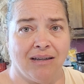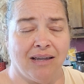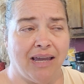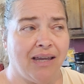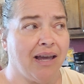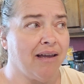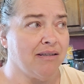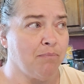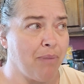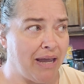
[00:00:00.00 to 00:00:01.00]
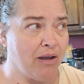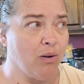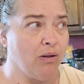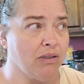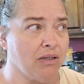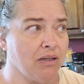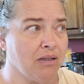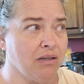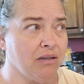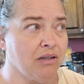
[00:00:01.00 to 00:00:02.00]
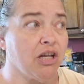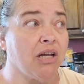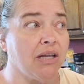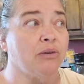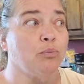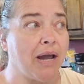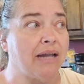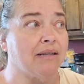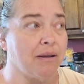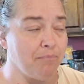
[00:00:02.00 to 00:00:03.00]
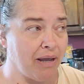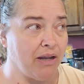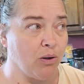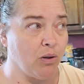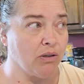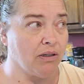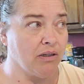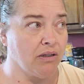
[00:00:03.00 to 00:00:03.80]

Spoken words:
He has cut, raked, and baled